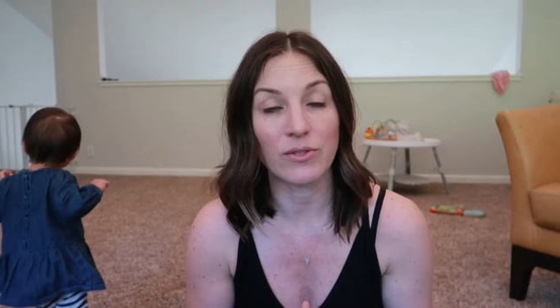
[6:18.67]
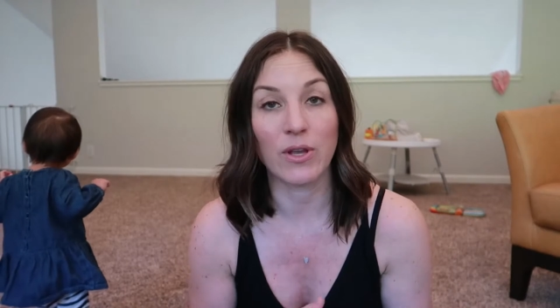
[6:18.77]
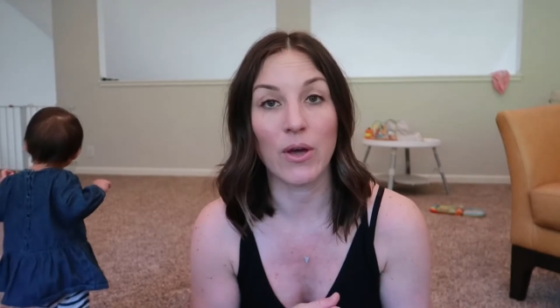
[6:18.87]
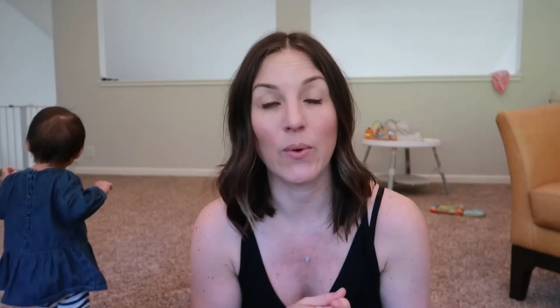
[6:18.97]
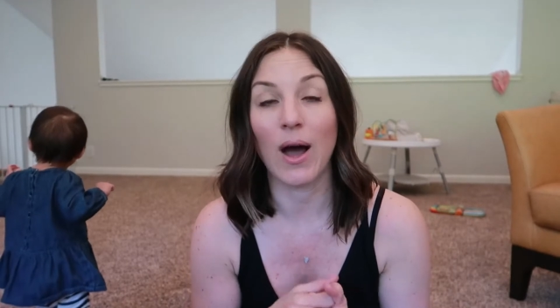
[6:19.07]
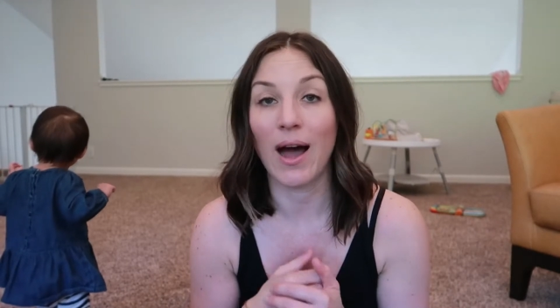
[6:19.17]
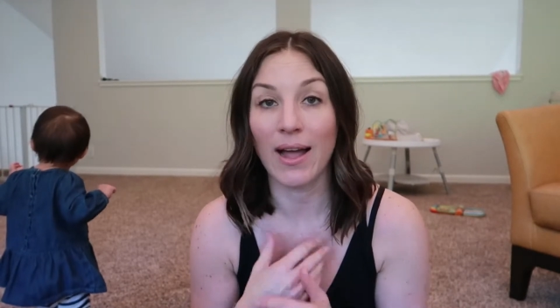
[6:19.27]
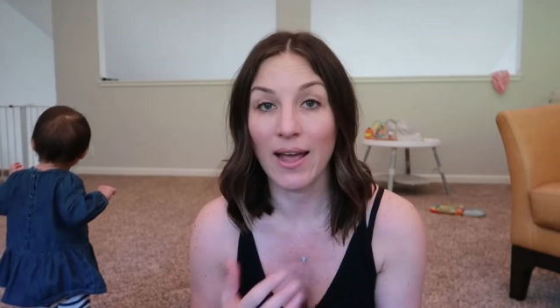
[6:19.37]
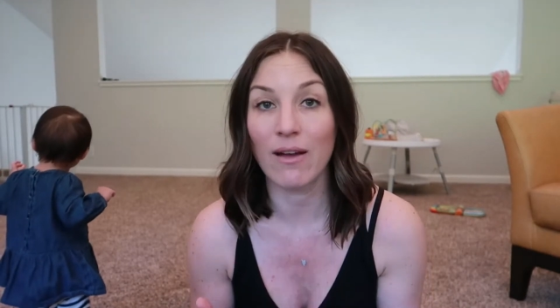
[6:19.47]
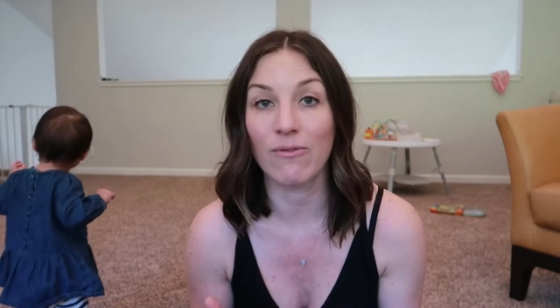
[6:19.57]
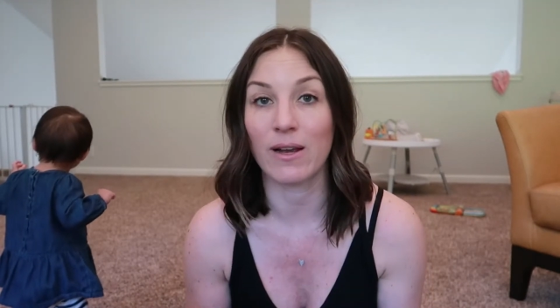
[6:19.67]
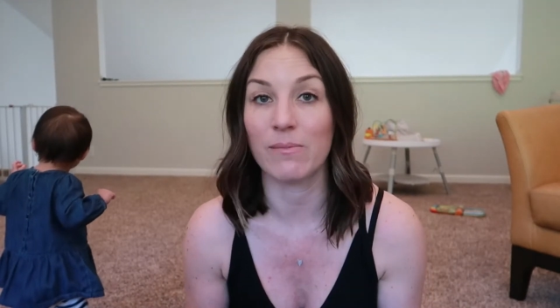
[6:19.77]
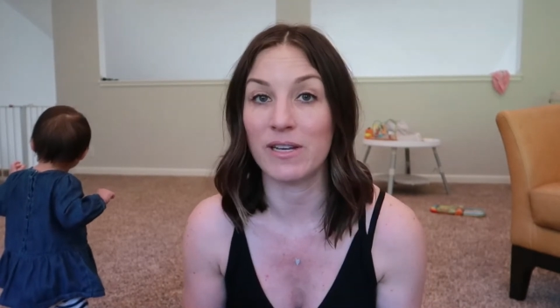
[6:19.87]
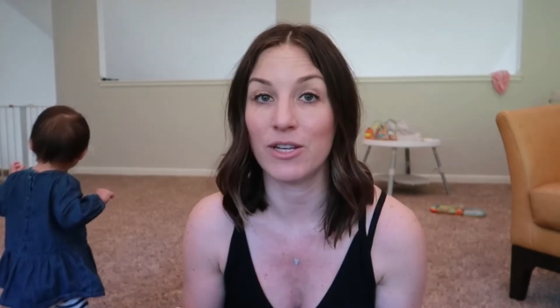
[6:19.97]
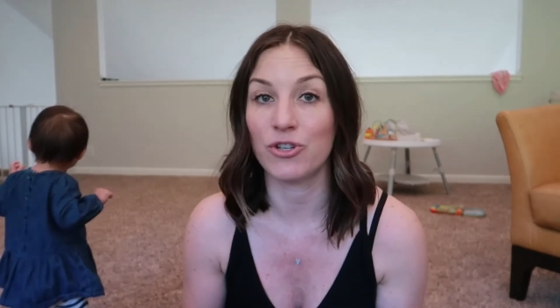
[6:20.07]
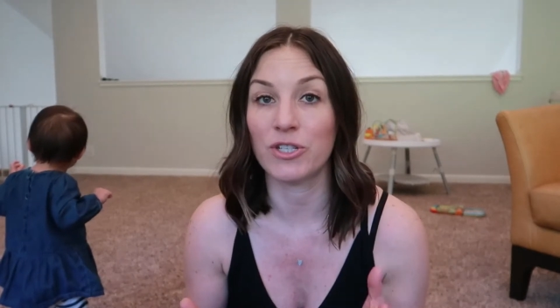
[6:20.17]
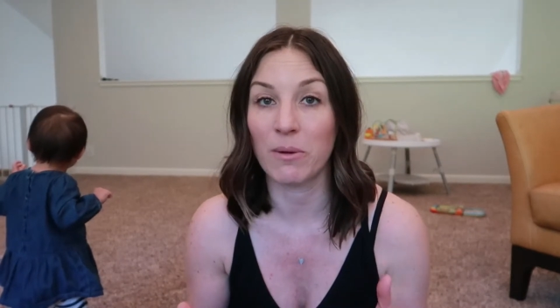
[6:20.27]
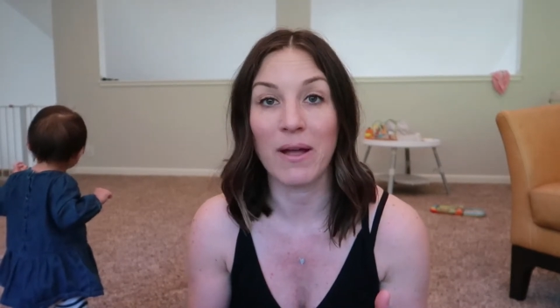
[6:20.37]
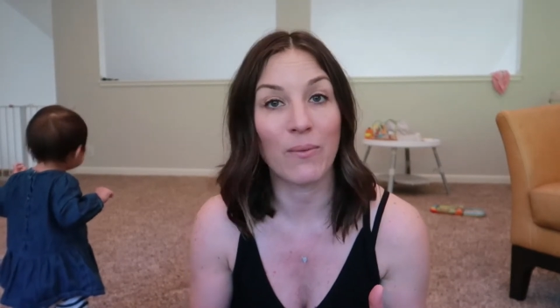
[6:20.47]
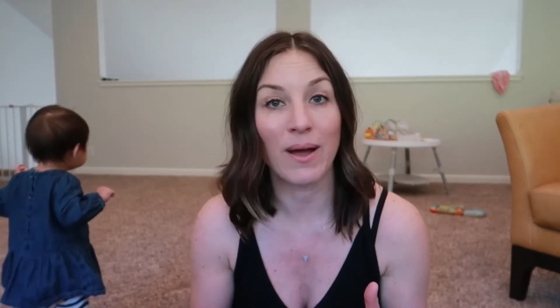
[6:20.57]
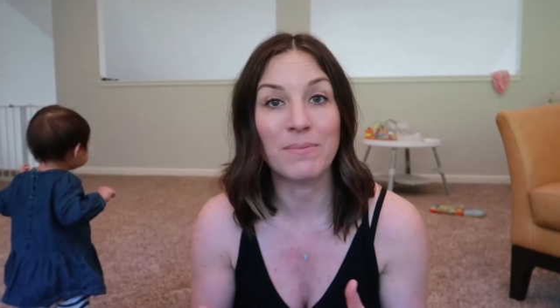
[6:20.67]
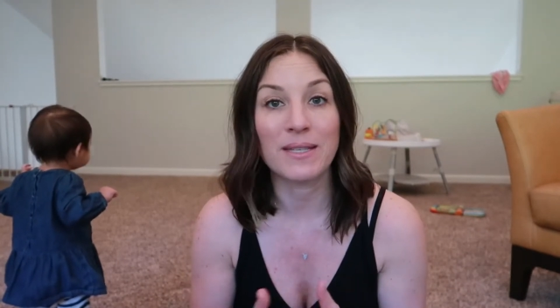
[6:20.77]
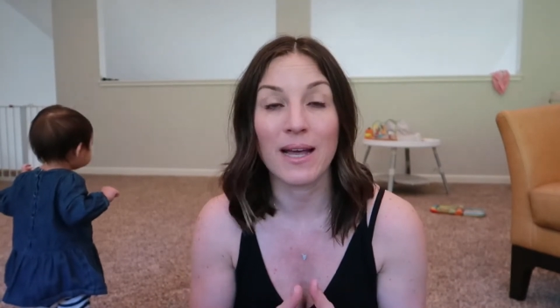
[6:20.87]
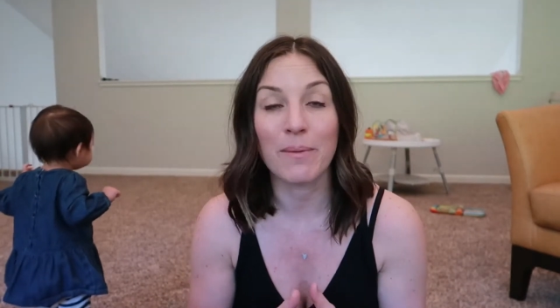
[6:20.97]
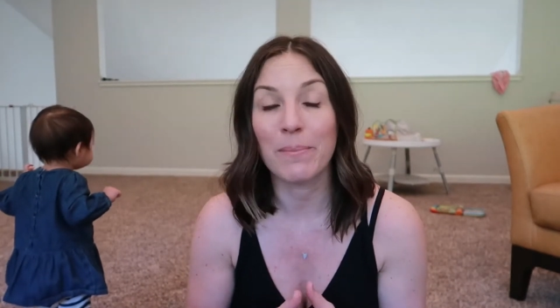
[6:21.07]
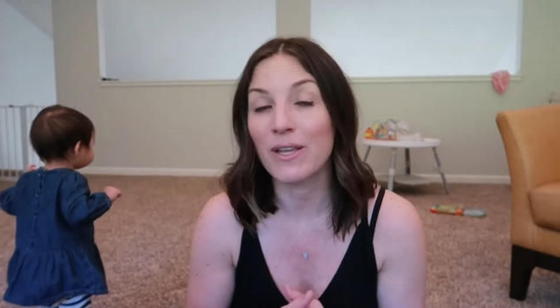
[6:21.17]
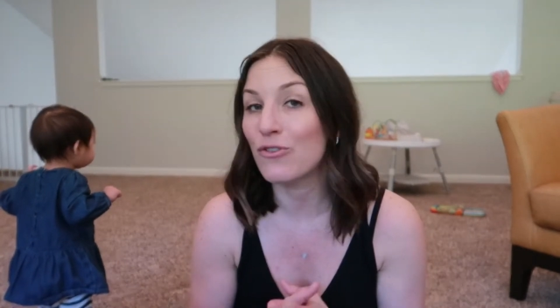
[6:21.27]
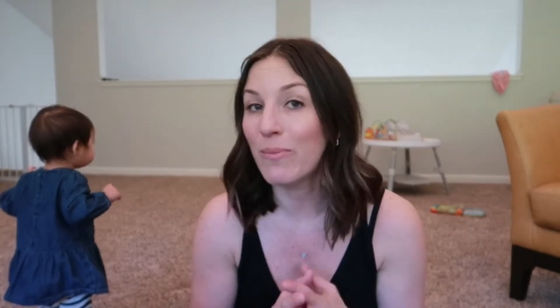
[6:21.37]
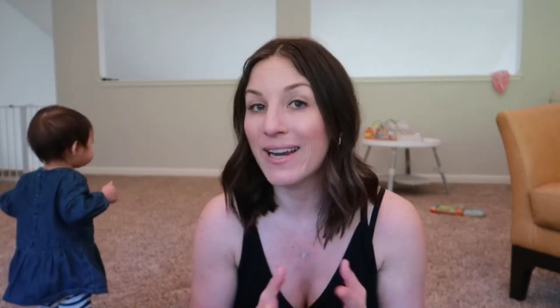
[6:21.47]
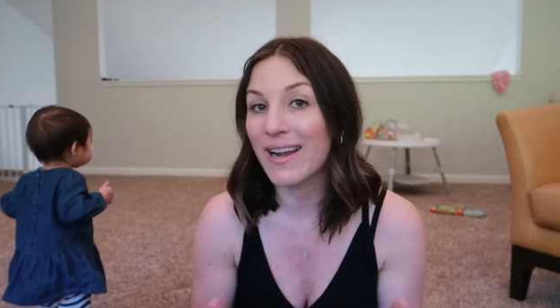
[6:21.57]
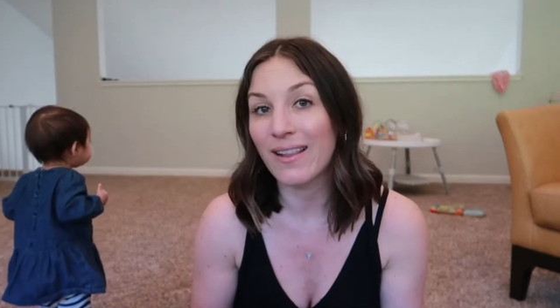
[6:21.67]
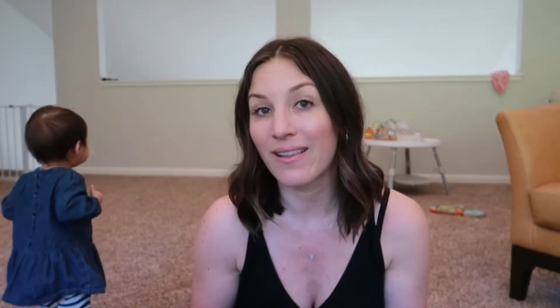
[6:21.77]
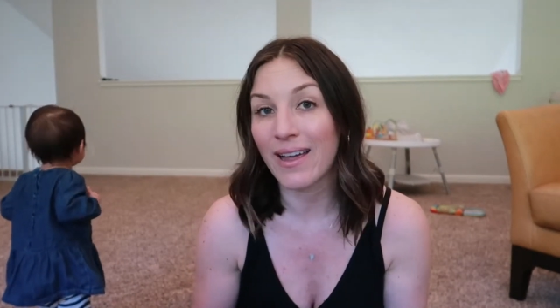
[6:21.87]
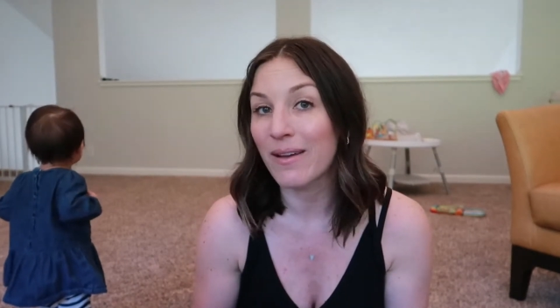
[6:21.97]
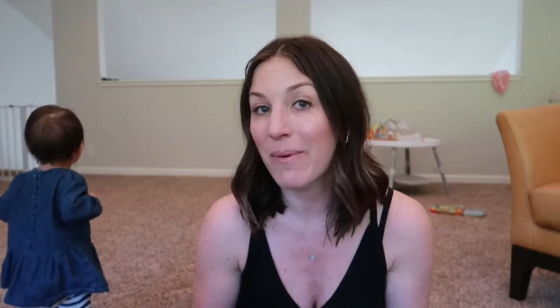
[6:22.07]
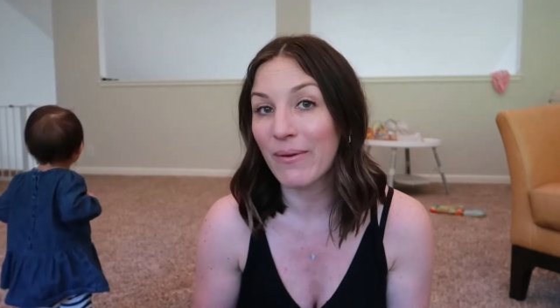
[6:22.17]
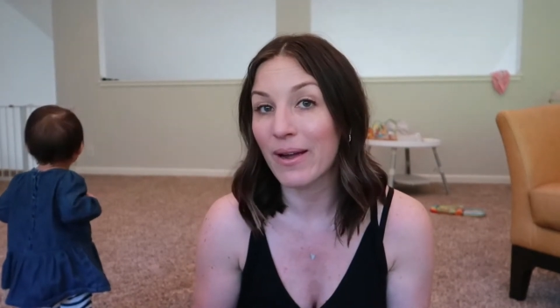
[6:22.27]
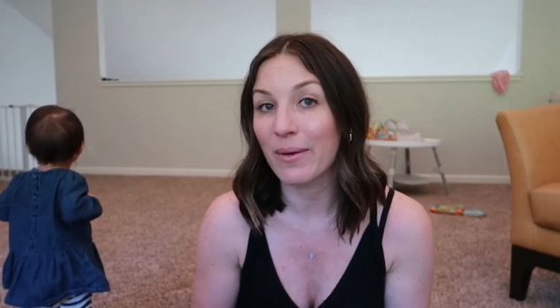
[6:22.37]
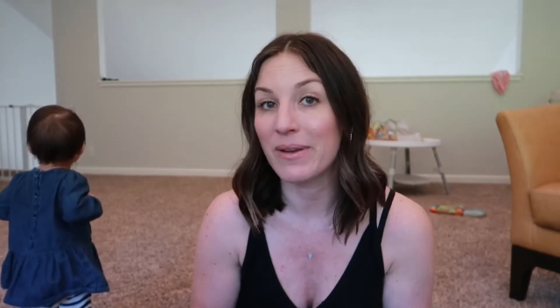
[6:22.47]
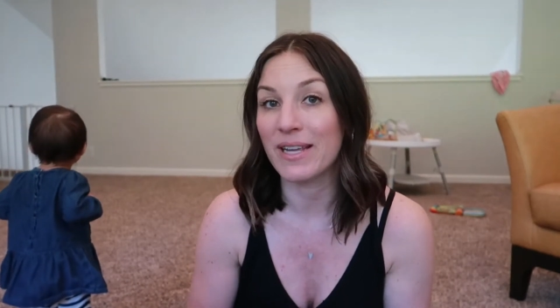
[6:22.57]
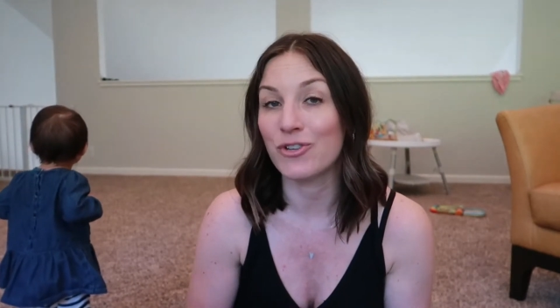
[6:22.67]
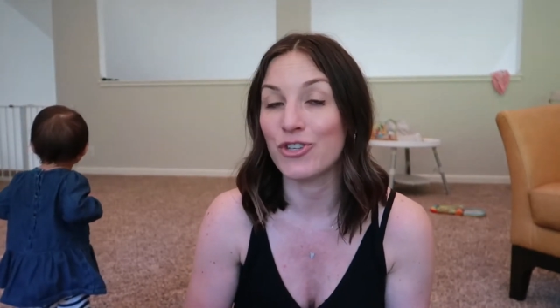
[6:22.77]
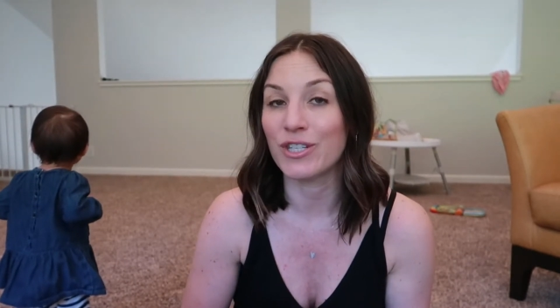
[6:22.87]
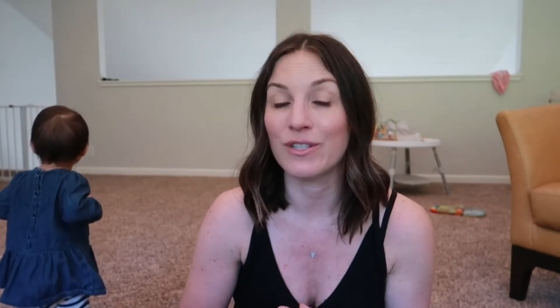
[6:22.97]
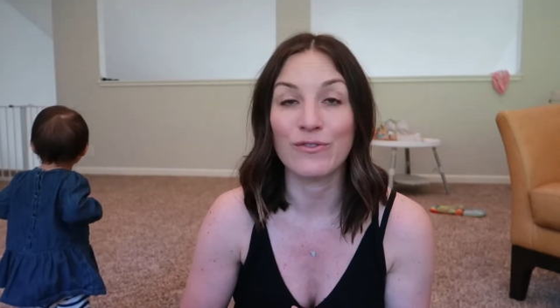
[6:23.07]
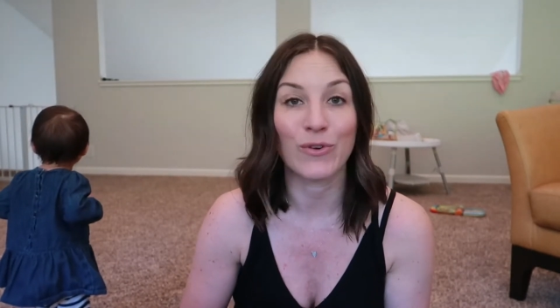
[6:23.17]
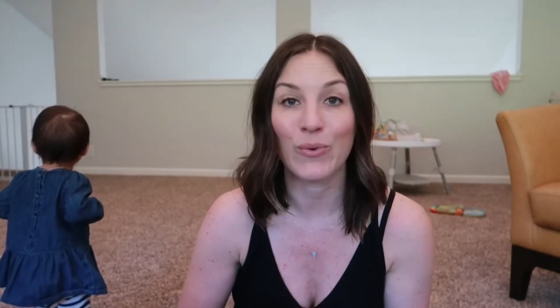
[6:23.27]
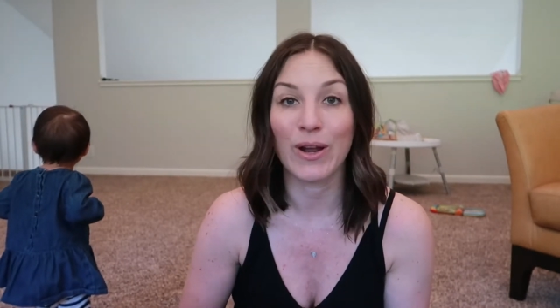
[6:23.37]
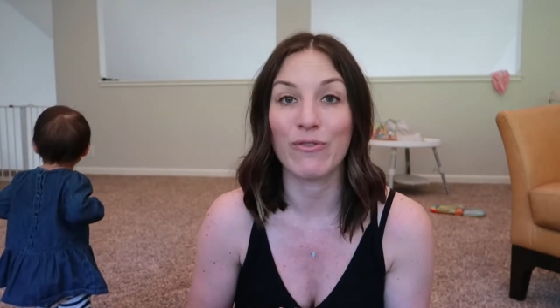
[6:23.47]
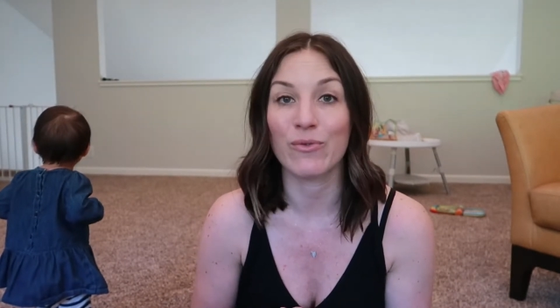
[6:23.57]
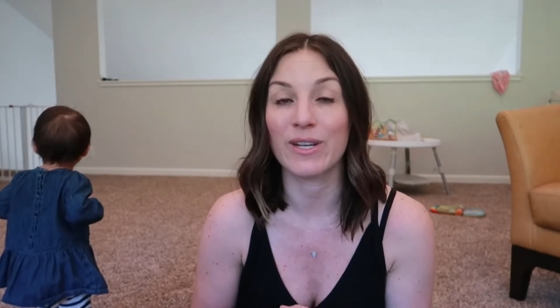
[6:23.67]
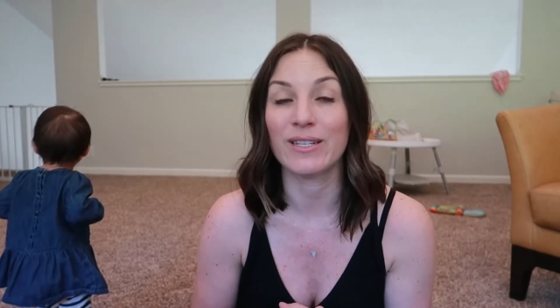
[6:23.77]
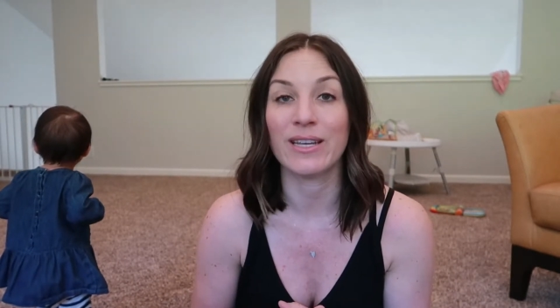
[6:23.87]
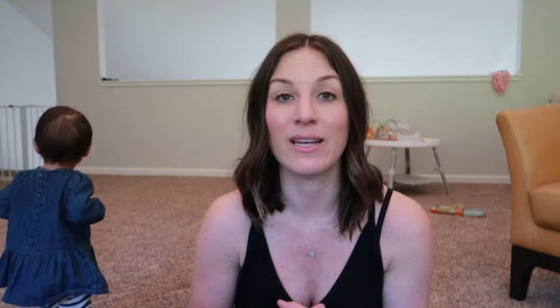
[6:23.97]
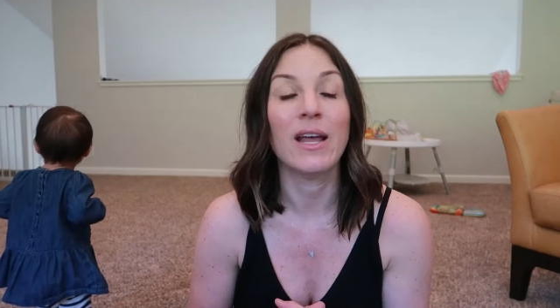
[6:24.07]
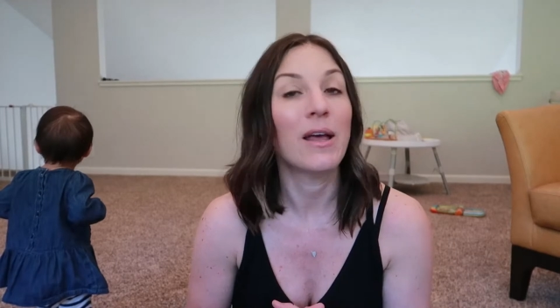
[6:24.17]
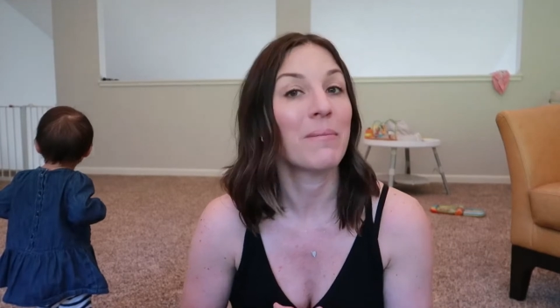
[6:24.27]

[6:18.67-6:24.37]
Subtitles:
So I have recommendations on my website, but you might not like my recommendations for whatever reason.